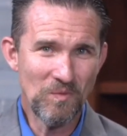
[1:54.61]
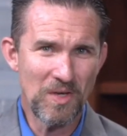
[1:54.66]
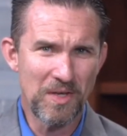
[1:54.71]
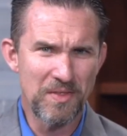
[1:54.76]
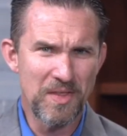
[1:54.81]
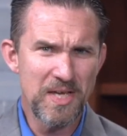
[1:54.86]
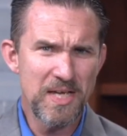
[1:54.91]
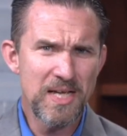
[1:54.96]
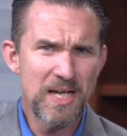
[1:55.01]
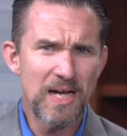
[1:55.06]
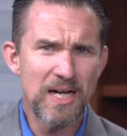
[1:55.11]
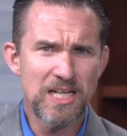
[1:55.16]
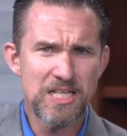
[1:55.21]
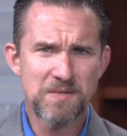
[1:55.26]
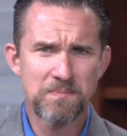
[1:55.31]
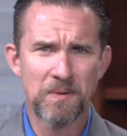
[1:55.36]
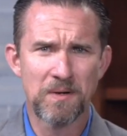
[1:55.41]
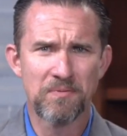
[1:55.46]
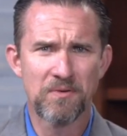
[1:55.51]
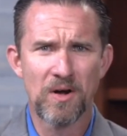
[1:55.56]

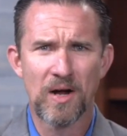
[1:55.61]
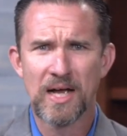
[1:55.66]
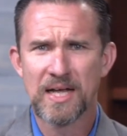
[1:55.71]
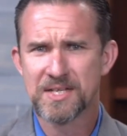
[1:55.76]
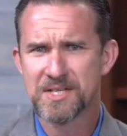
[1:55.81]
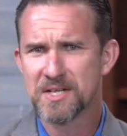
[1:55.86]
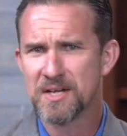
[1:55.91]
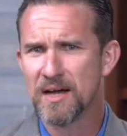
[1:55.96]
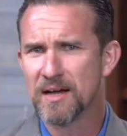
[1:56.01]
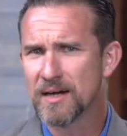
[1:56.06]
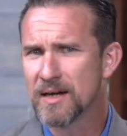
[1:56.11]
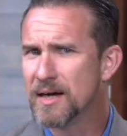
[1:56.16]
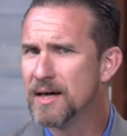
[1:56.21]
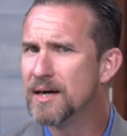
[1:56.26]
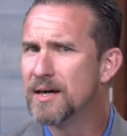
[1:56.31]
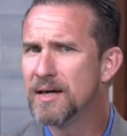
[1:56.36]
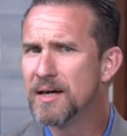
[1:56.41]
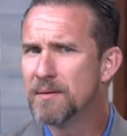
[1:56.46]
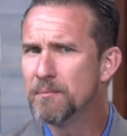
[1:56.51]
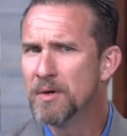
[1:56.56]

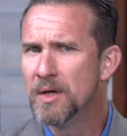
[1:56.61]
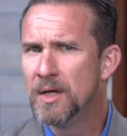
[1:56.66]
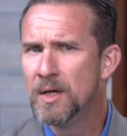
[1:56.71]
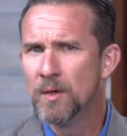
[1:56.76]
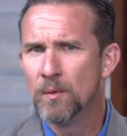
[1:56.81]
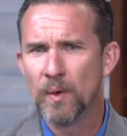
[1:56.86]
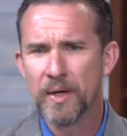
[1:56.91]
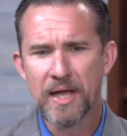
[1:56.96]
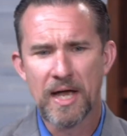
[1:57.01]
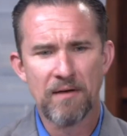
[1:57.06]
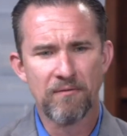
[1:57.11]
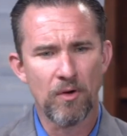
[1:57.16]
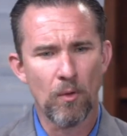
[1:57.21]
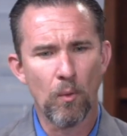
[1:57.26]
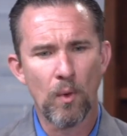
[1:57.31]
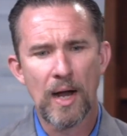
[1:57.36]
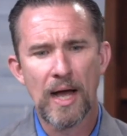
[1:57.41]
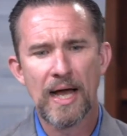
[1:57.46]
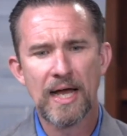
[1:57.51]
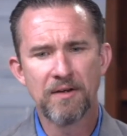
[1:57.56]
thegospelofchrist.com. We have a
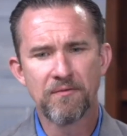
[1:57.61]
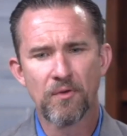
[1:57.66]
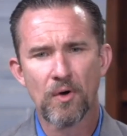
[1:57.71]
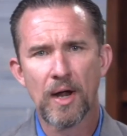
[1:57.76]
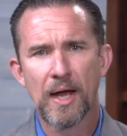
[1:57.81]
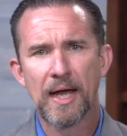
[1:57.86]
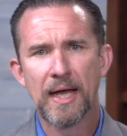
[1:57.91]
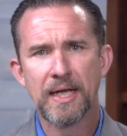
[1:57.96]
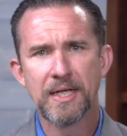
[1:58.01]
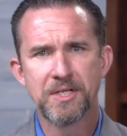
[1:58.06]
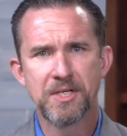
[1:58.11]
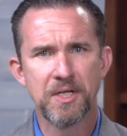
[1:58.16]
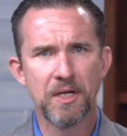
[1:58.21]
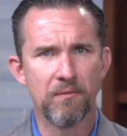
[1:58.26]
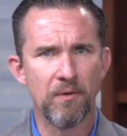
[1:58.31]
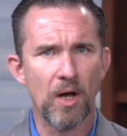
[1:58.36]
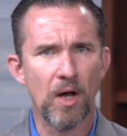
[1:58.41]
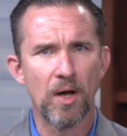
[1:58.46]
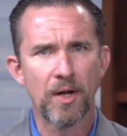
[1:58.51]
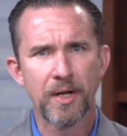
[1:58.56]
wide variety
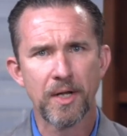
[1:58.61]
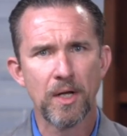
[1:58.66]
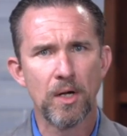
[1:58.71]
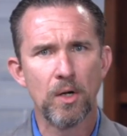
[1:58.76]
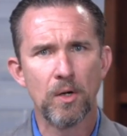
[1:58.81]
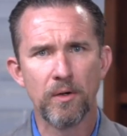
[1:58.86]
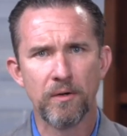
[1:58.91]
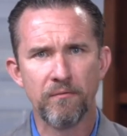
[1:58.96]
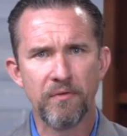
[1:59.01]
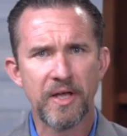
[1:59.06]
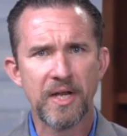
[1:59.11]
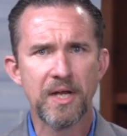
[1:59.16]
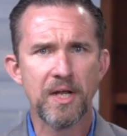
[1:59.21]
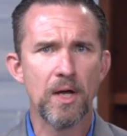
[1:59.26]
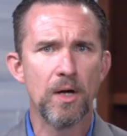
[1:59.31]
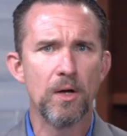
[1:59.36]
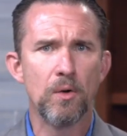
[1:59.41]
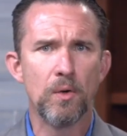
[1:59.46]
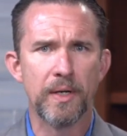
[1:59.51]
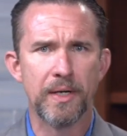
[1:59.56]
of audio and
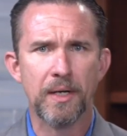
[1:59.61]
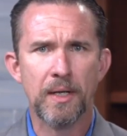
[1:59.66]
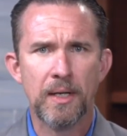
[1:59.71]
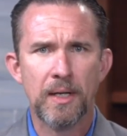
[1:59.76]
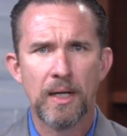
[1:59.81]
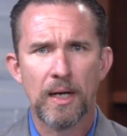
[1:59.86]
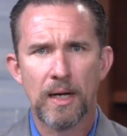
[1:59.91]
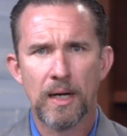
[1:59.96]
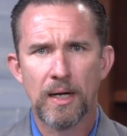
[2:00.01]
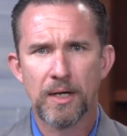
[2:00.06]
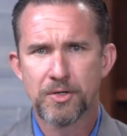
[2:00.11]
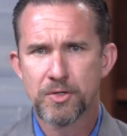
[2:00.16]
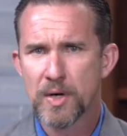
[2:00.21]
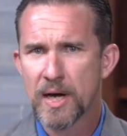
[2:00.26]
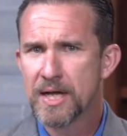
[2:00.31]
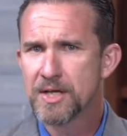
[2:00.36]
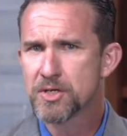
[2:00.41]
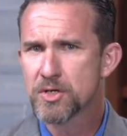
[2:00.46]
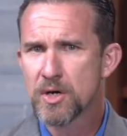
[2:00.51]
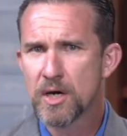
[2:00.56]
video and uh,
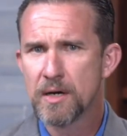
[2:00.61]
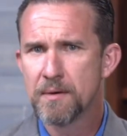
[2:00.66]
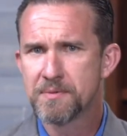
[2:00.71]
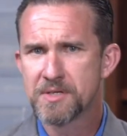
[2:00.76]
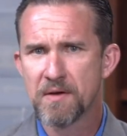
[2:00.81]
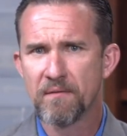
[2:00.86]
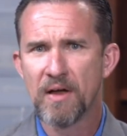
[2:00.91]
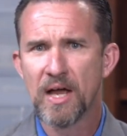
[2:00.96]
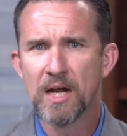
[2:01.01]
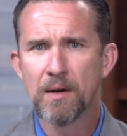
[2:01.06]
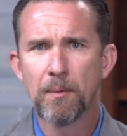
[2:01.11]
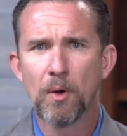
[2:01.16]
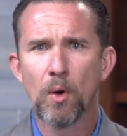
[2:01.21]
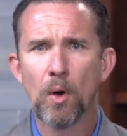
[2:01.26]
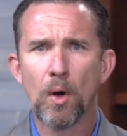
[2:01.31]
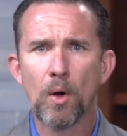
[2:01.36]
transcripts available